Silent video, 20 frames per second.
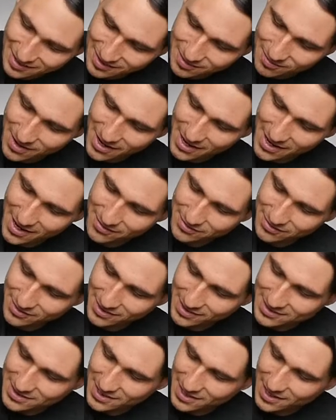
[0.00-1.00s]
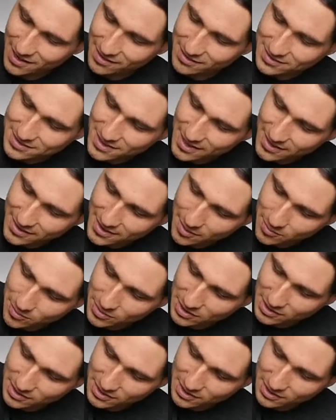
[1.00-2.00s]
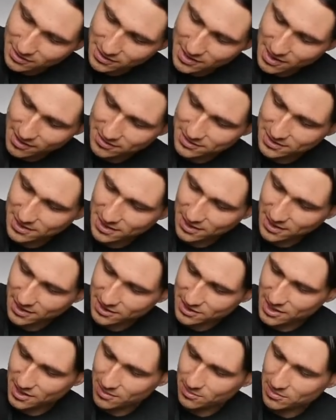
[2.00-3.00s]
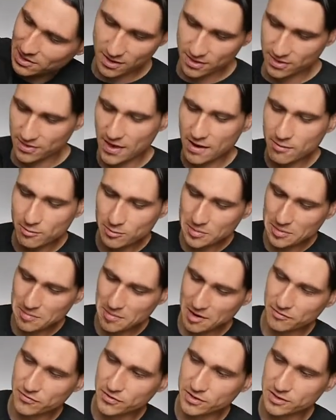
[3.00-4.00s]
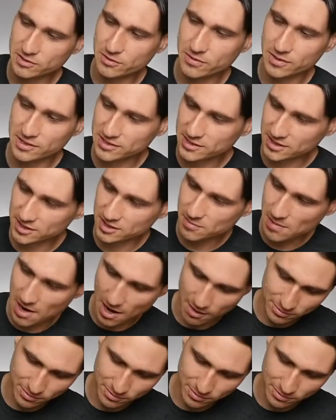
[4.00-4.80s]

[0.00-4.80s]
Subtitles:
Right after I said how it's not that big a deal, now it's gonna get jammed. That would be my first criticism. I